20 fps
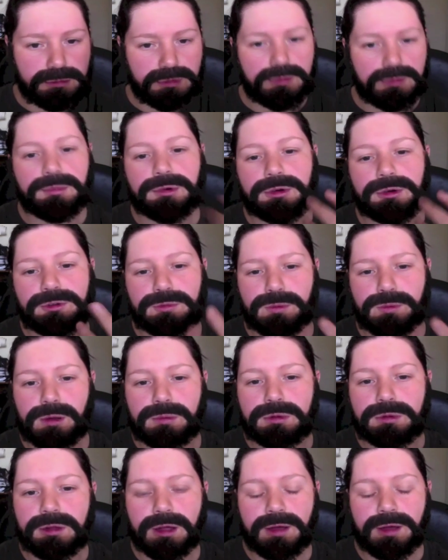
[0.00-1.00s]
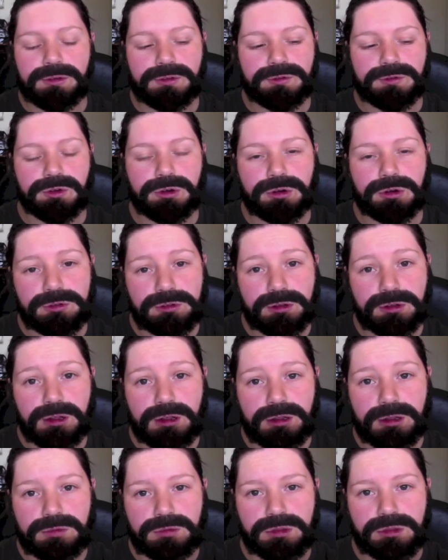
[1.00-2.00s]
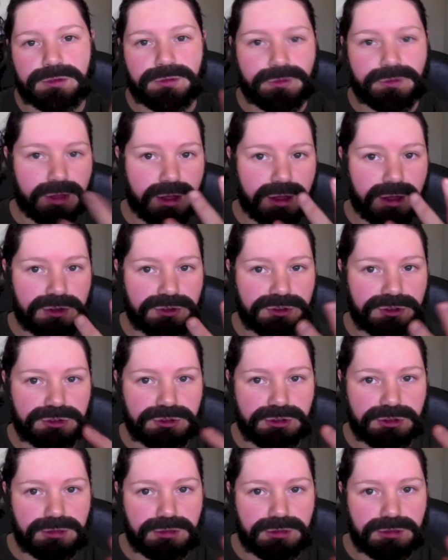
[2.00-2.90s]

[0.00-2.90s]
Remember as well, when you're having photos taken with a flash in